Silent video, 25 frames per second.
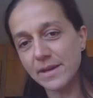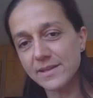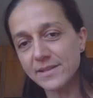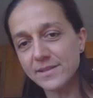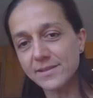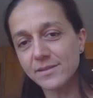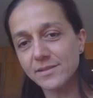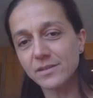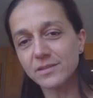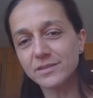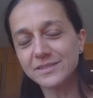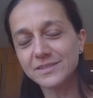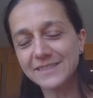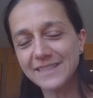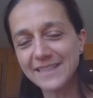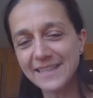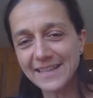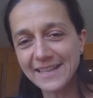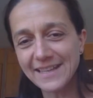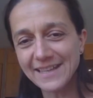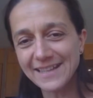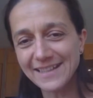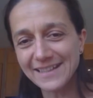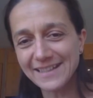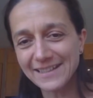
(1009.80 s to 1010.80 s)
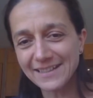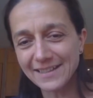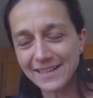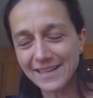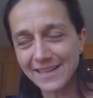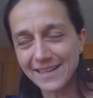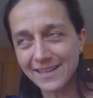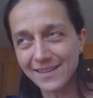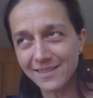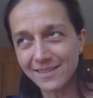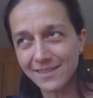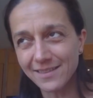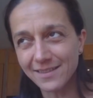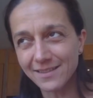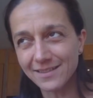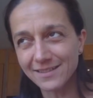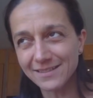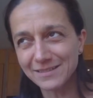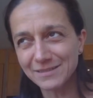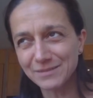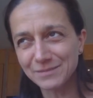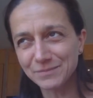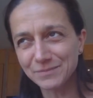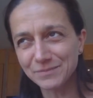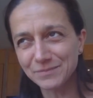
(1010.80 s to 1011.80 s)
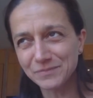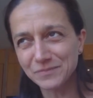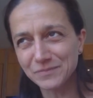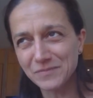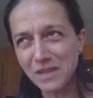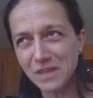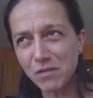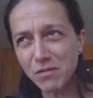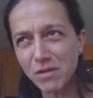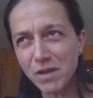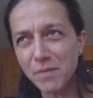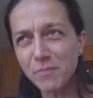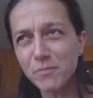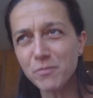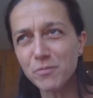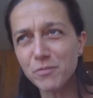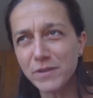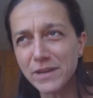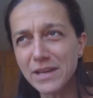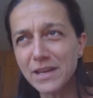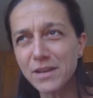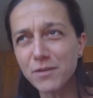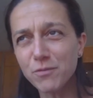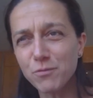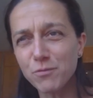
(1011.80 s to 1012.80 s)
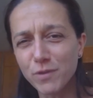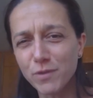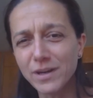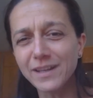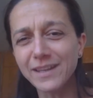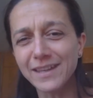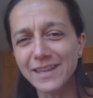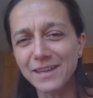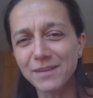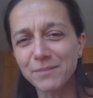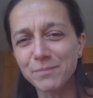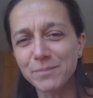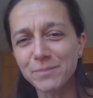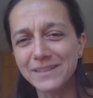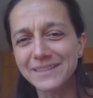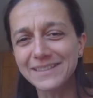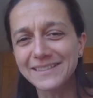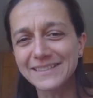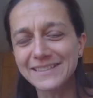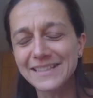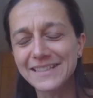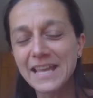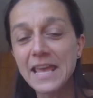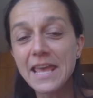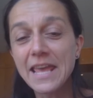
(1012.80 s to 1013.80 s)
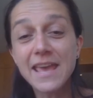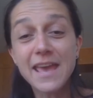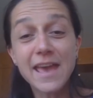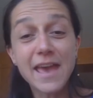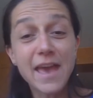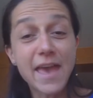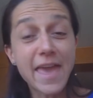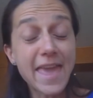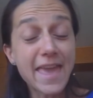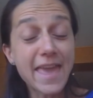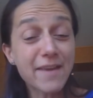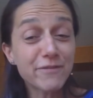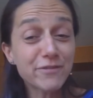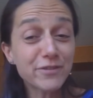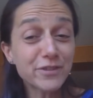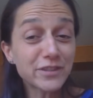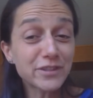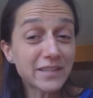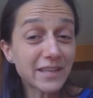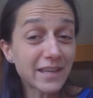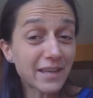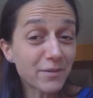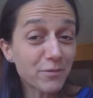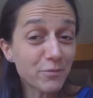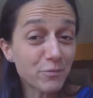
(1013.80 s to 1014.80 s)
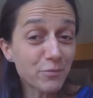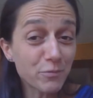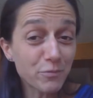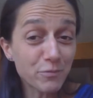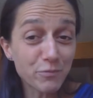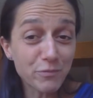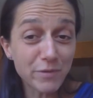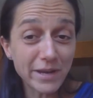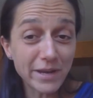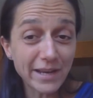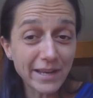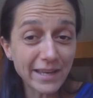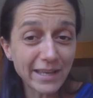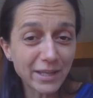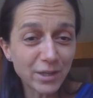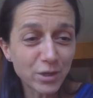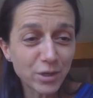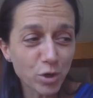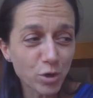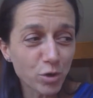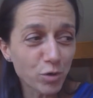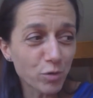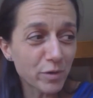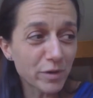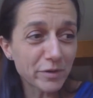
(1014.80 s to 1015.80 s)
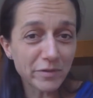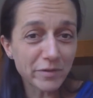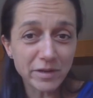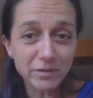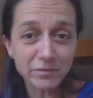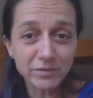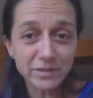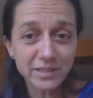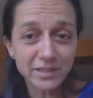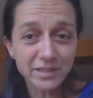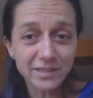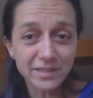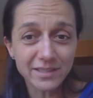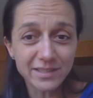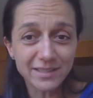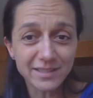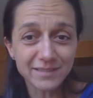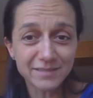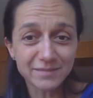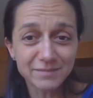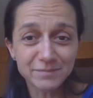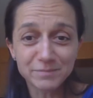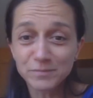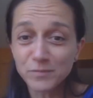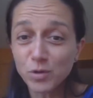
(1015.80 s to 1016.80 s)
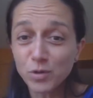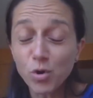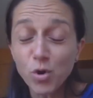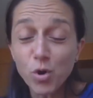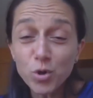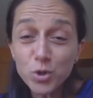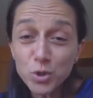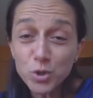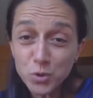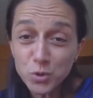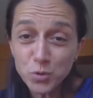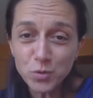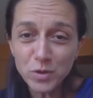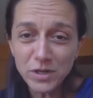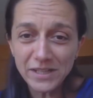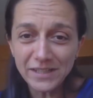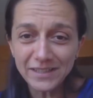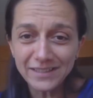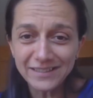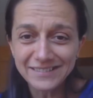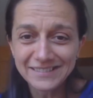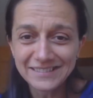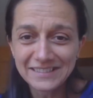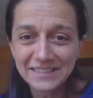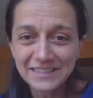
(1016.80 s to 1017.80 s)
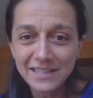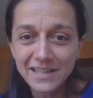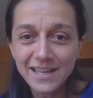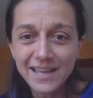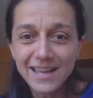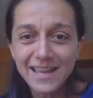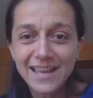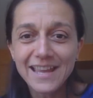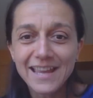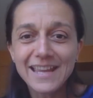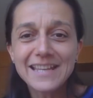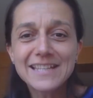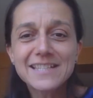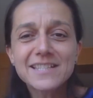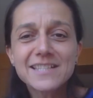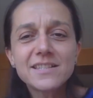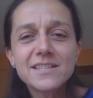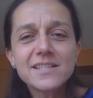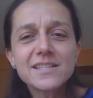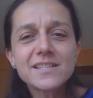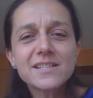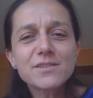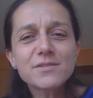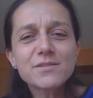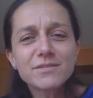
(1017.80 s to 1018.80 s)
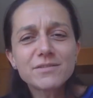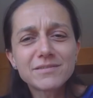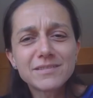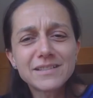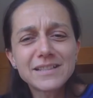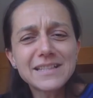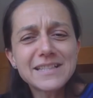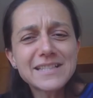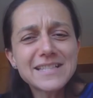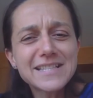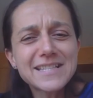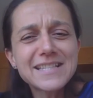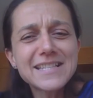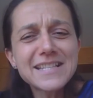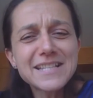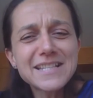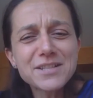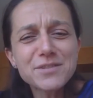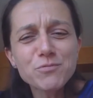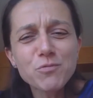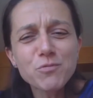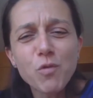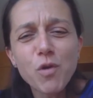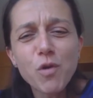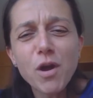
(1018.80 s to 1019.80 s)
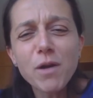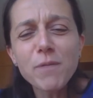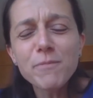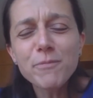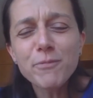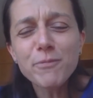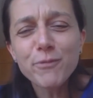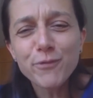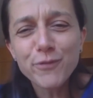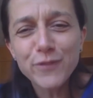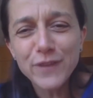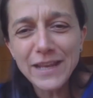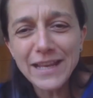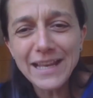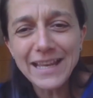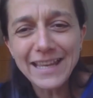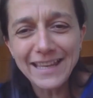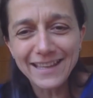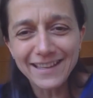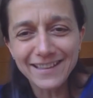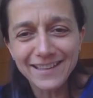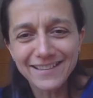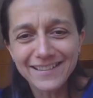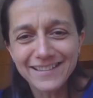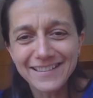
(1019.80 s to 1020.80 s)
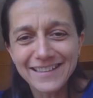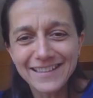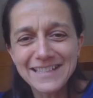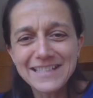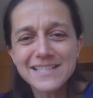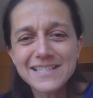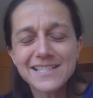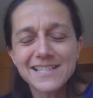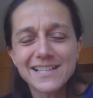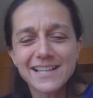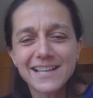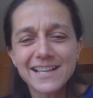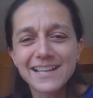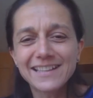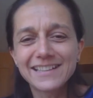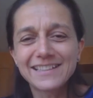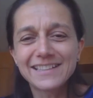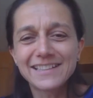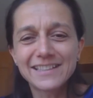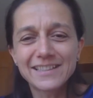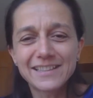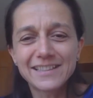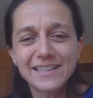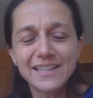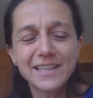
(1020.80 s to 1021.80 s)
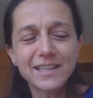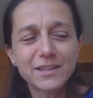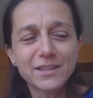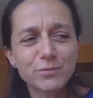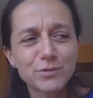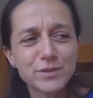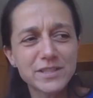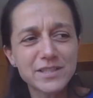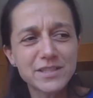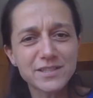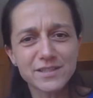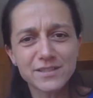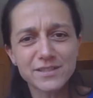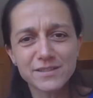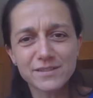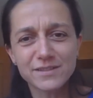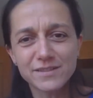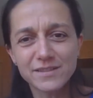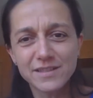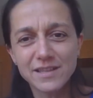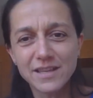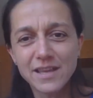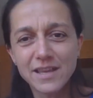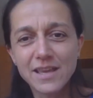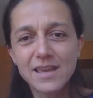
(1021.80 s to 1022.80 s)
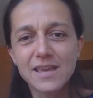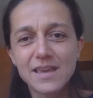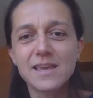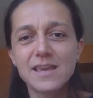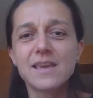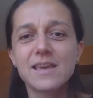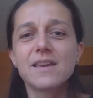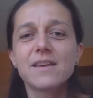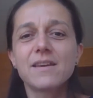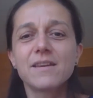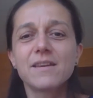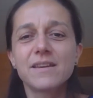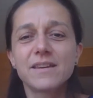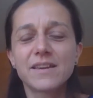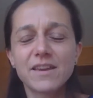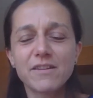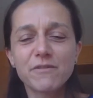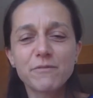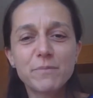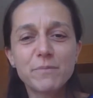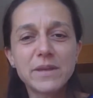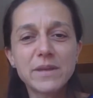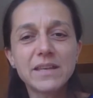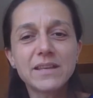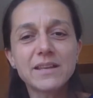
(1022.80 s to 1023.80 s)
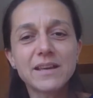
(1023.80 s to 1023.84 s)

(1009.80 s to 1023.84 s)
my son there, and now I'm really working. But every time when I go around the Hochschule, it's this warm feeling inside that it was have